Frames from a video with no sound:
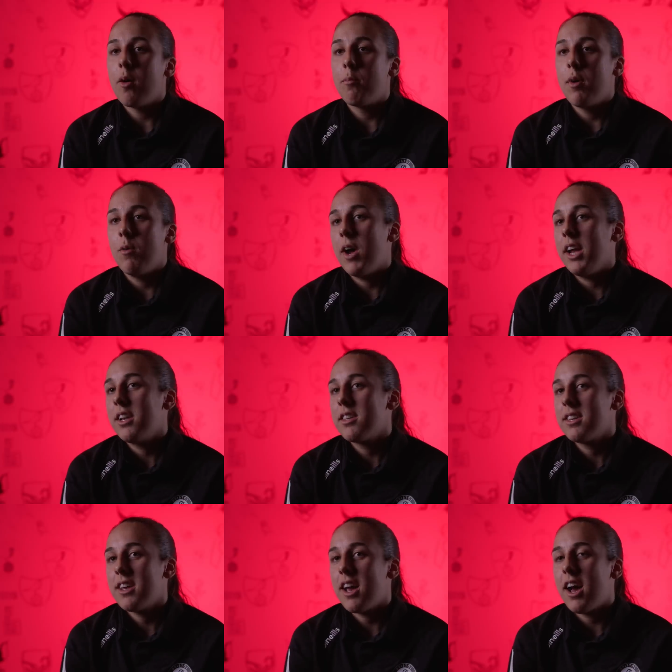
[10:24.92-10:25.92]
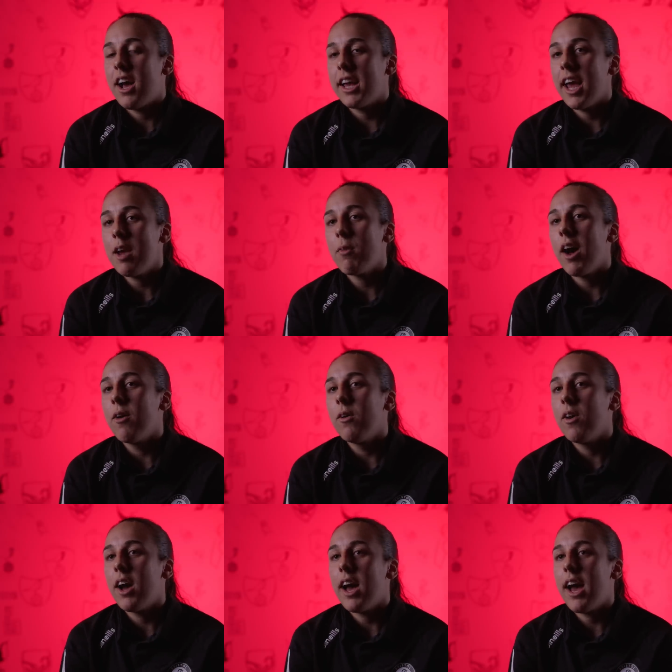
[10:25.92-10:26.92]
my weight. I came
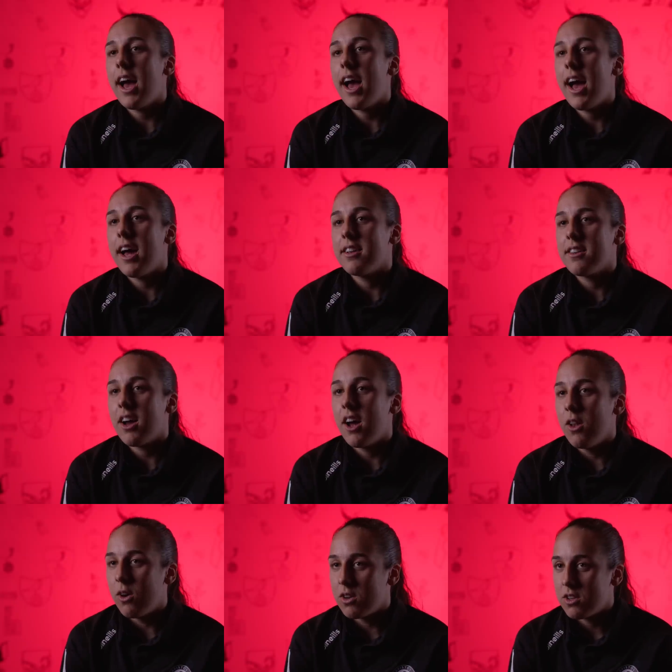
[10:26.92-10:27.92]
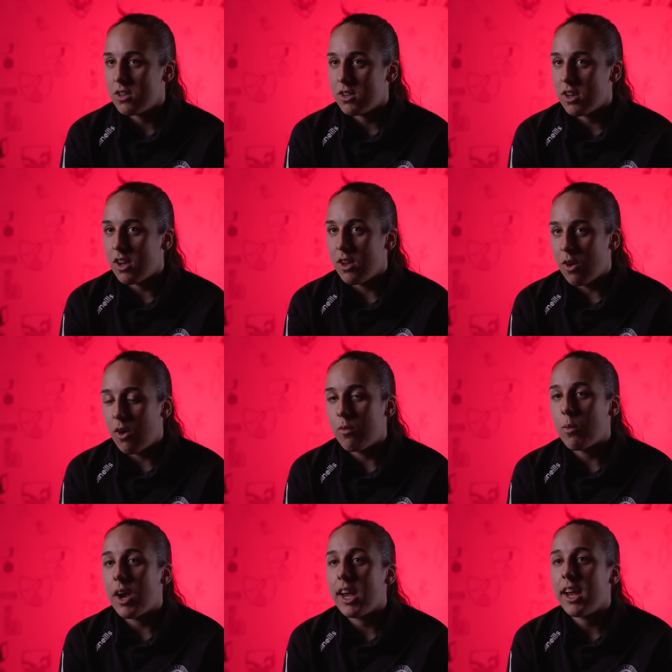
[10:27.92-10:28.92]
out and I lost a lot
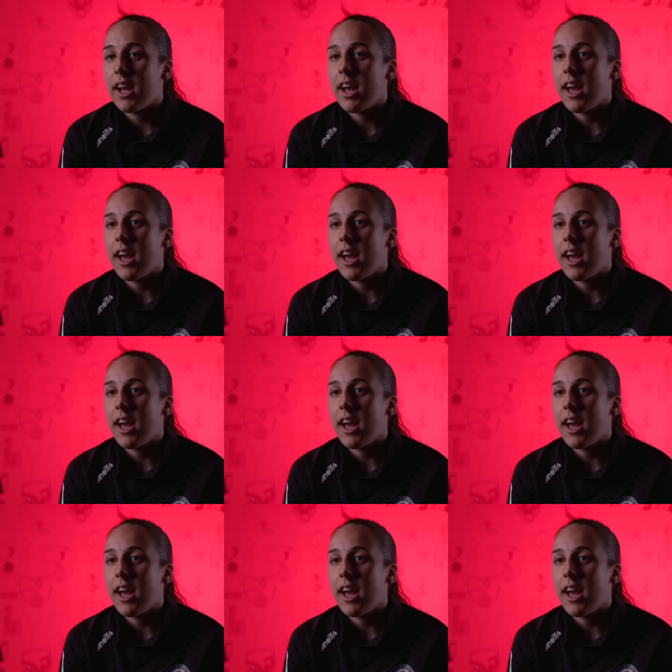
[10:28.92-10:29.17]
of weight,